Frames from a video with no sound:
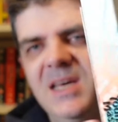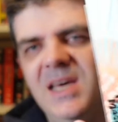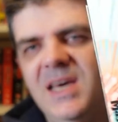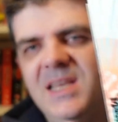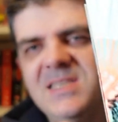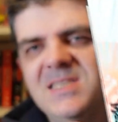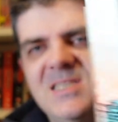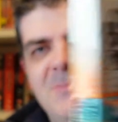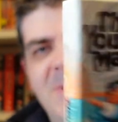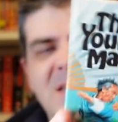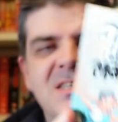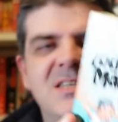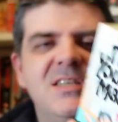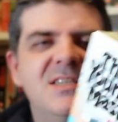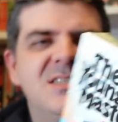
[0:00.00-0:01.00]
It is a
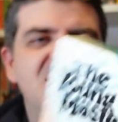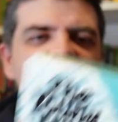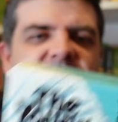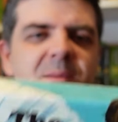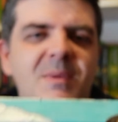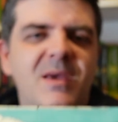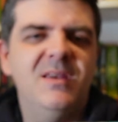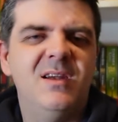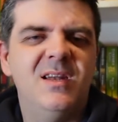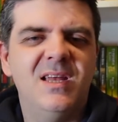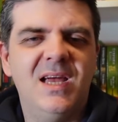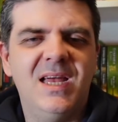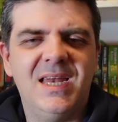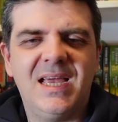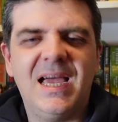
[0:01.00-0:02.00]
special edition that they made, and I,
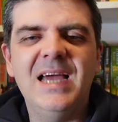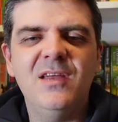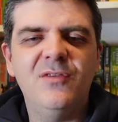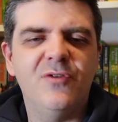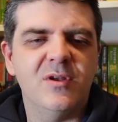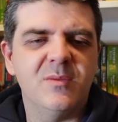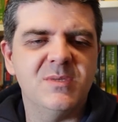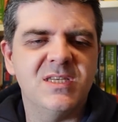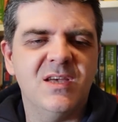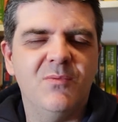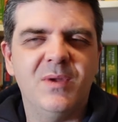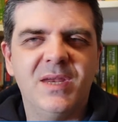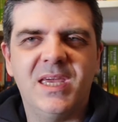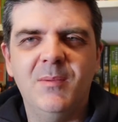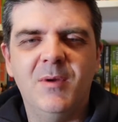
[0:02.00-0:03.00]
and I kind of thought to myself
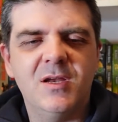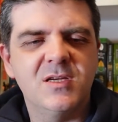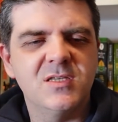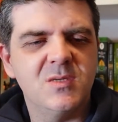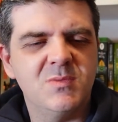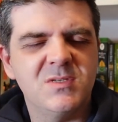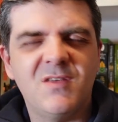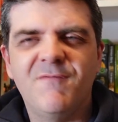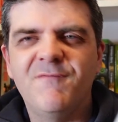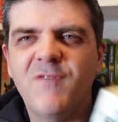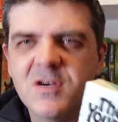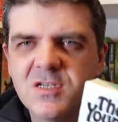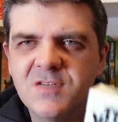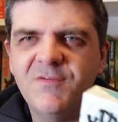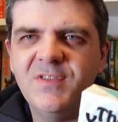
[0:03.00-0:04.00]
when it came out, because it was the
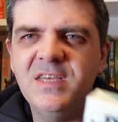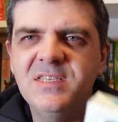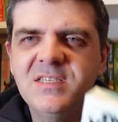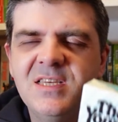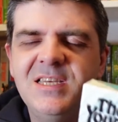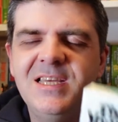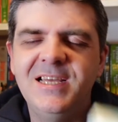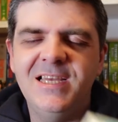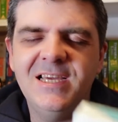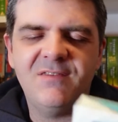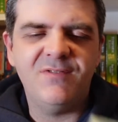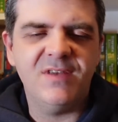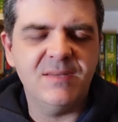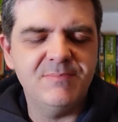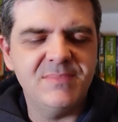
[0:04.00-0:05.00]
first of these that 88
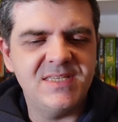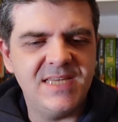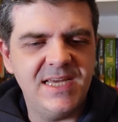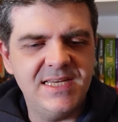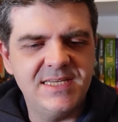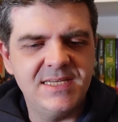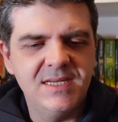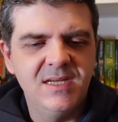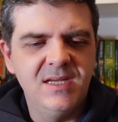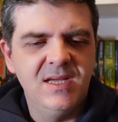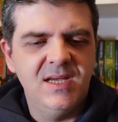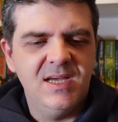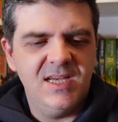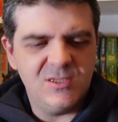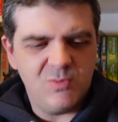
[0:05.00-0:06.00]
Films did,
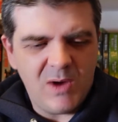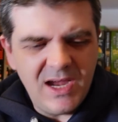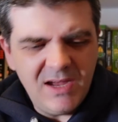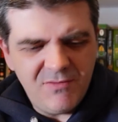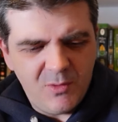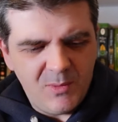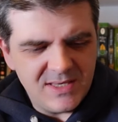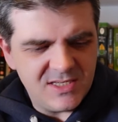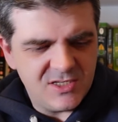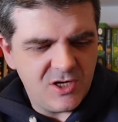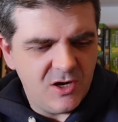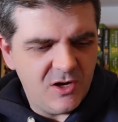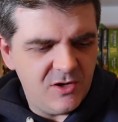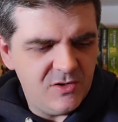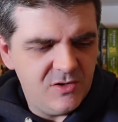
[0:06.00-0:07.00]
is why have they went to
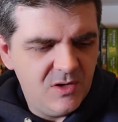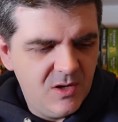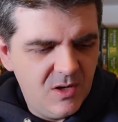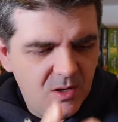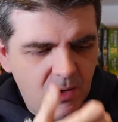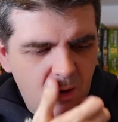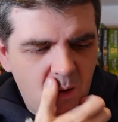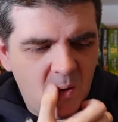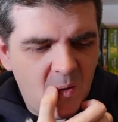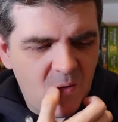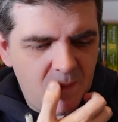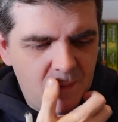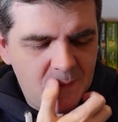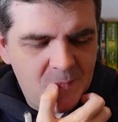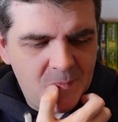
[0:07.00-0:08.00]
town
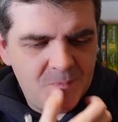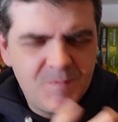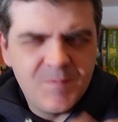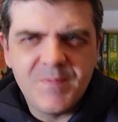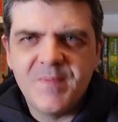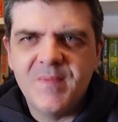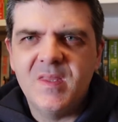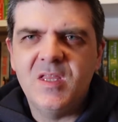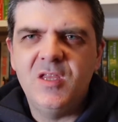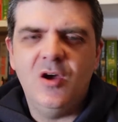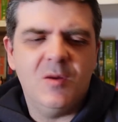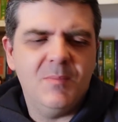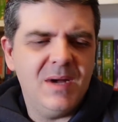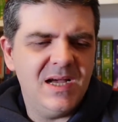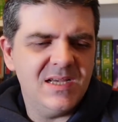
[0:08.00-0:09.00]
on The
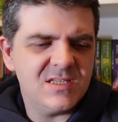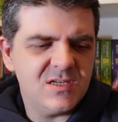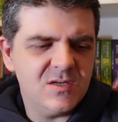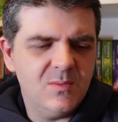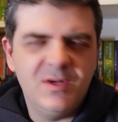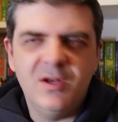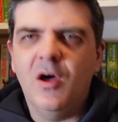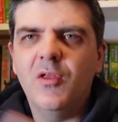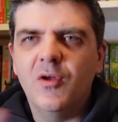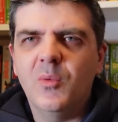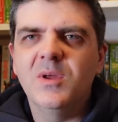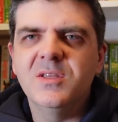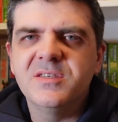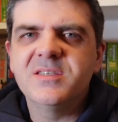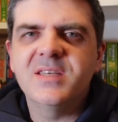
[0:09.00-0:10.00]
Young Master when other
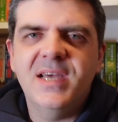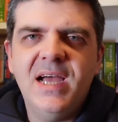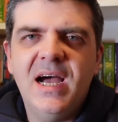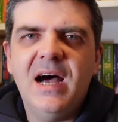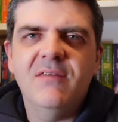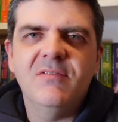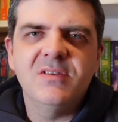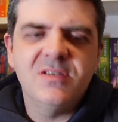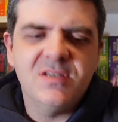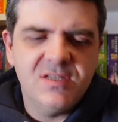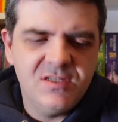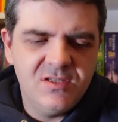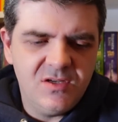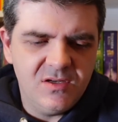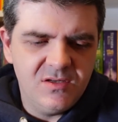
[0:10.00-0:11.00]
ones they haven't
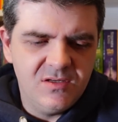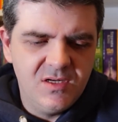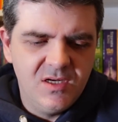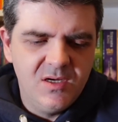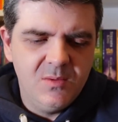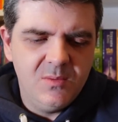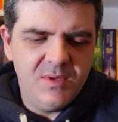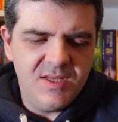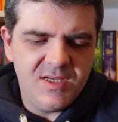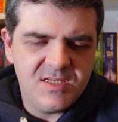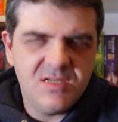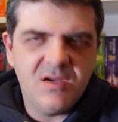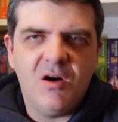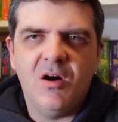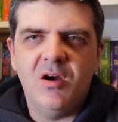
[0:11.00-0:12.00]
done? with
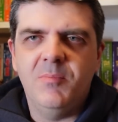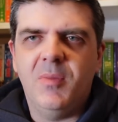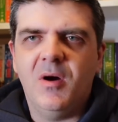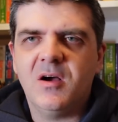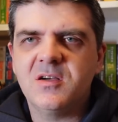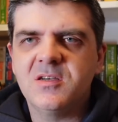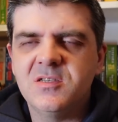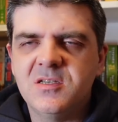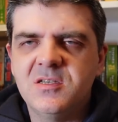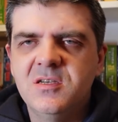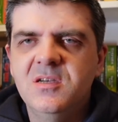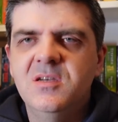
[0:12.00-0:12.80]
this hard box,